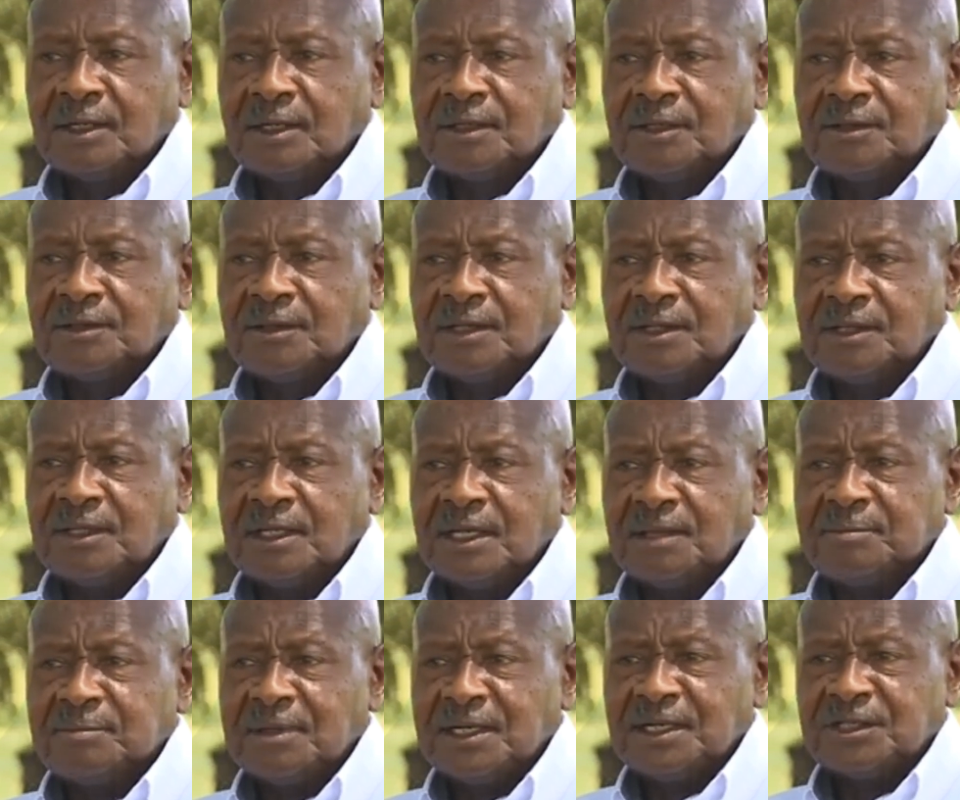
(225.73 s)
Then
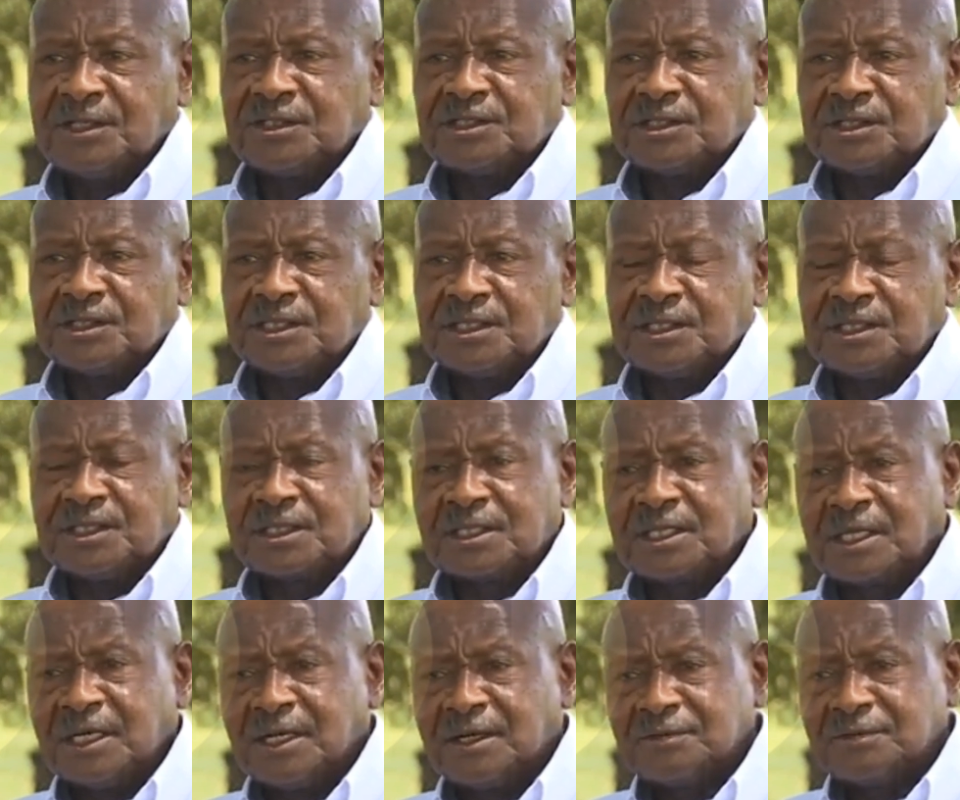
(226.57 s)
their parents
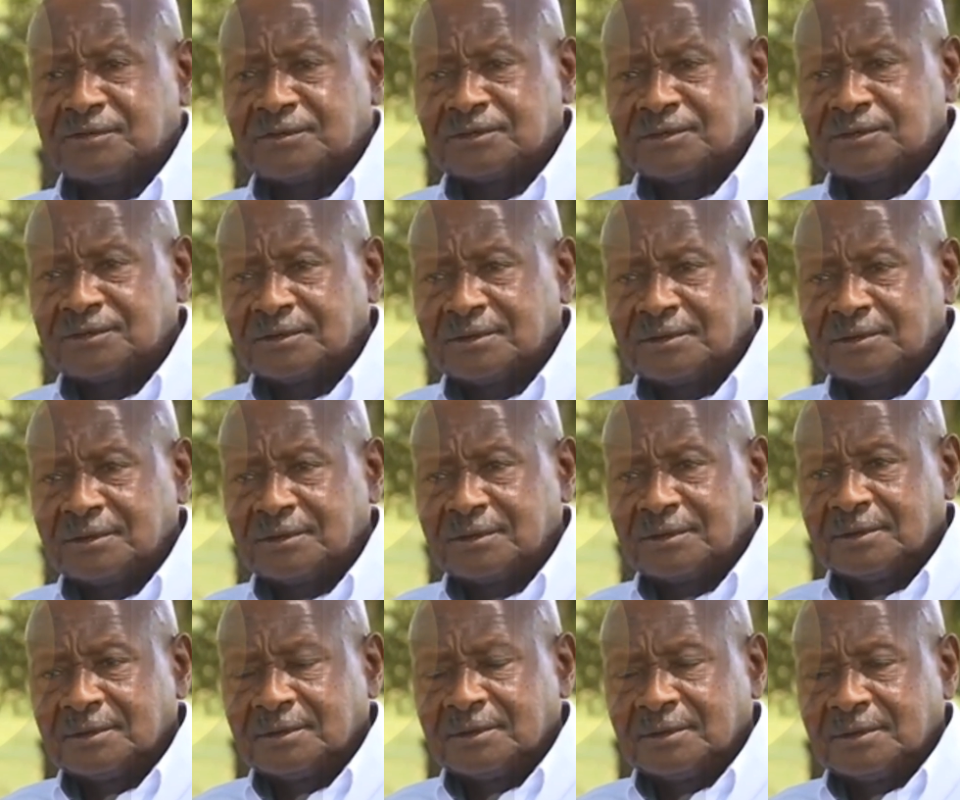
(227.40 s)
didn't have
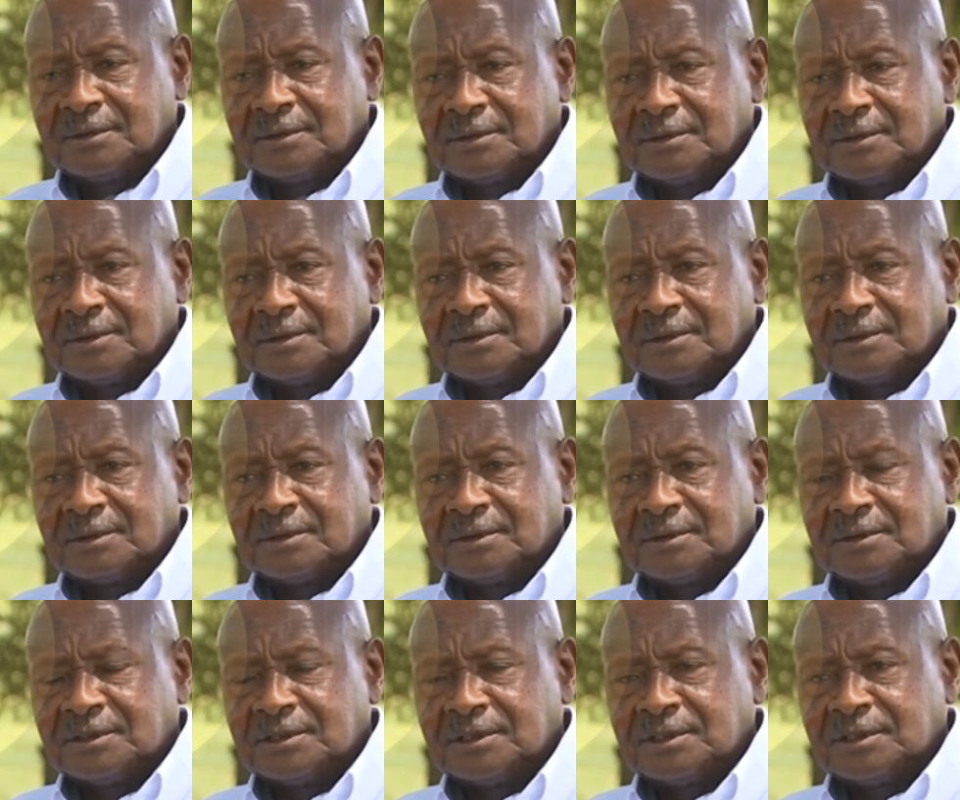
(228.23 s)

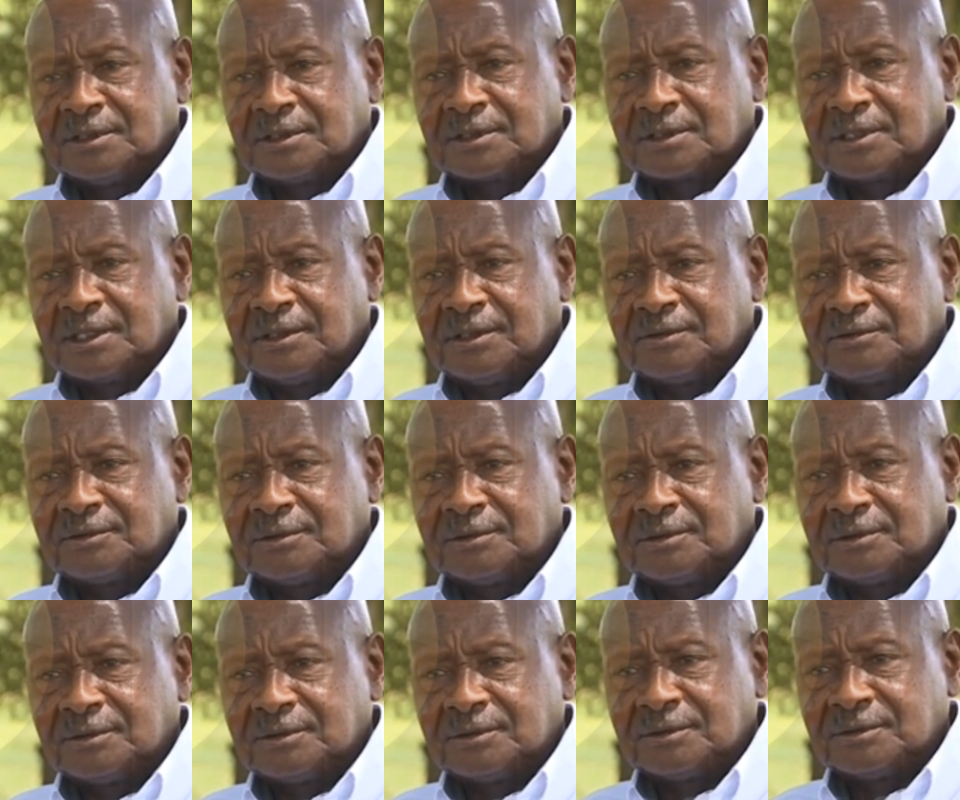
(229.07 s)

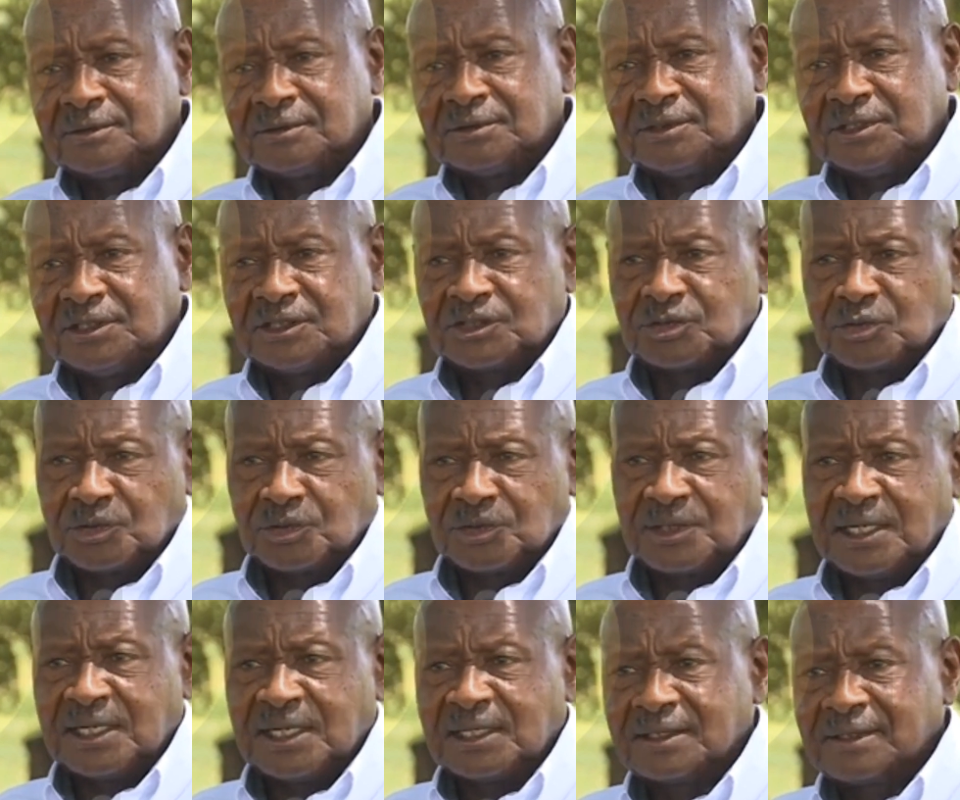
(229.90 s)
this or
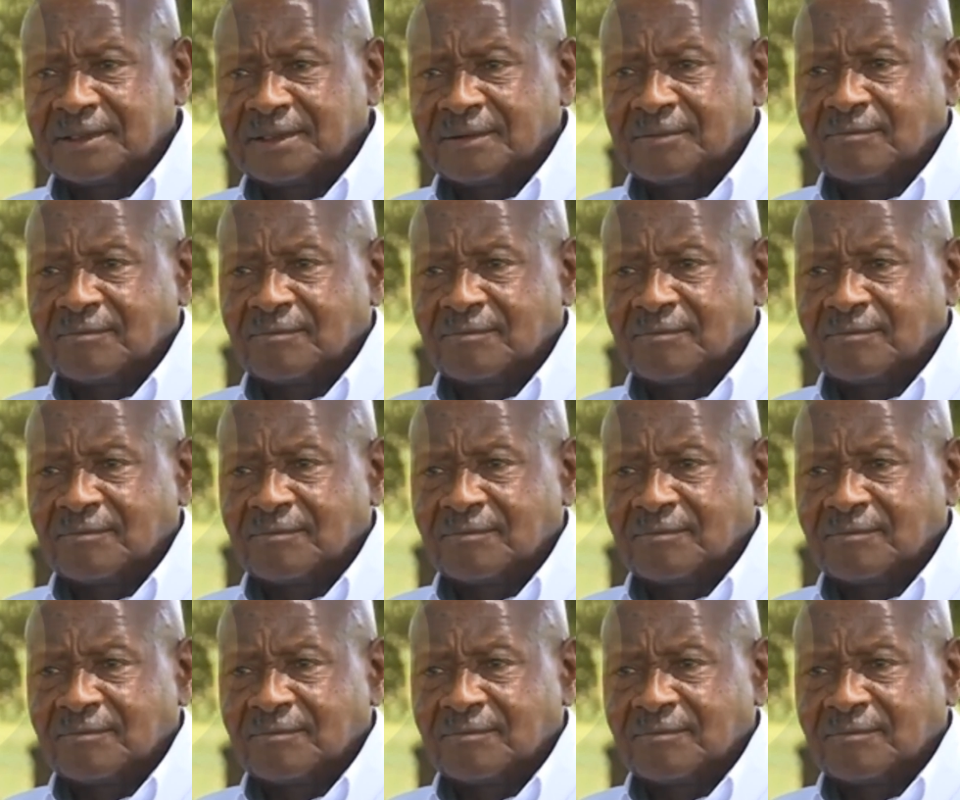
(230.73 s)
that,